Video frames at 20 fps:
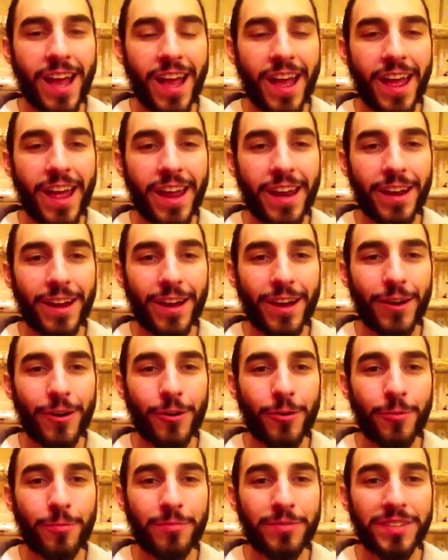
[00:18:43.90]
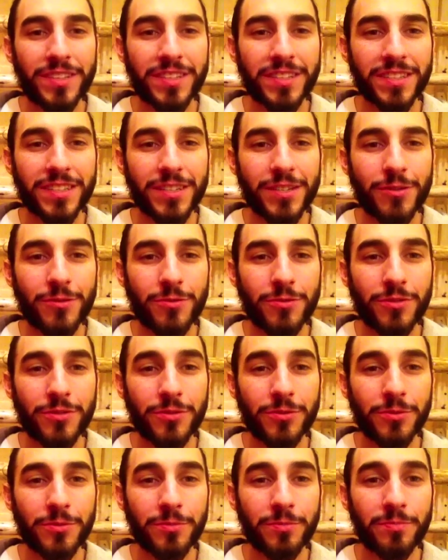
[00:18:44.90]
and I hope to see you
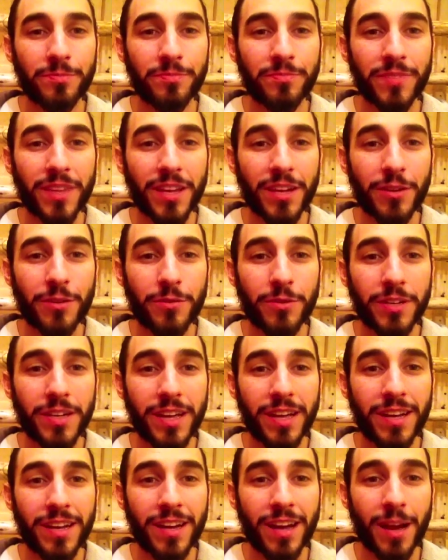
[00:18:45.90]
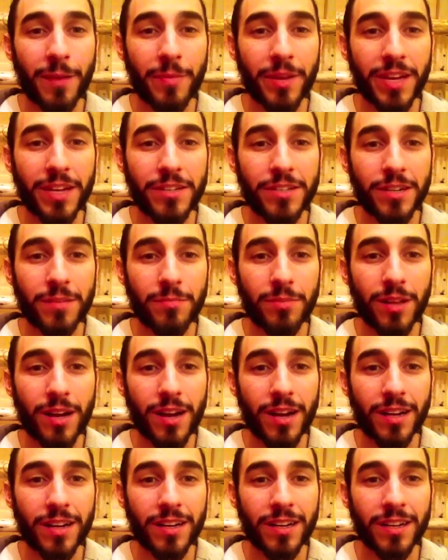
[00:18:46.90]
soon. Thank you again. I'm AJ
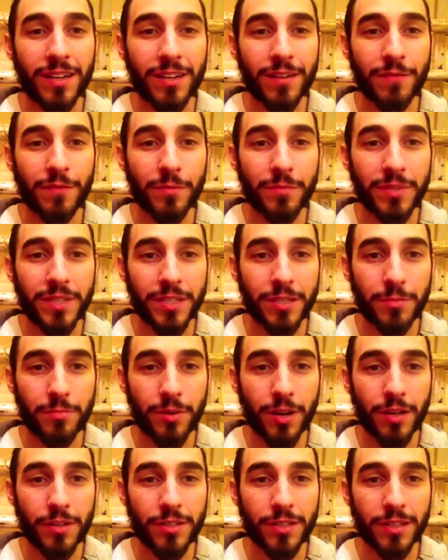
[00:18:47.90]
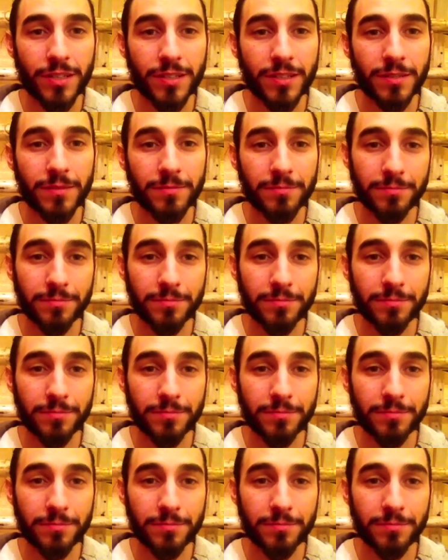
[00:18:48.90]
Block from Didge Project.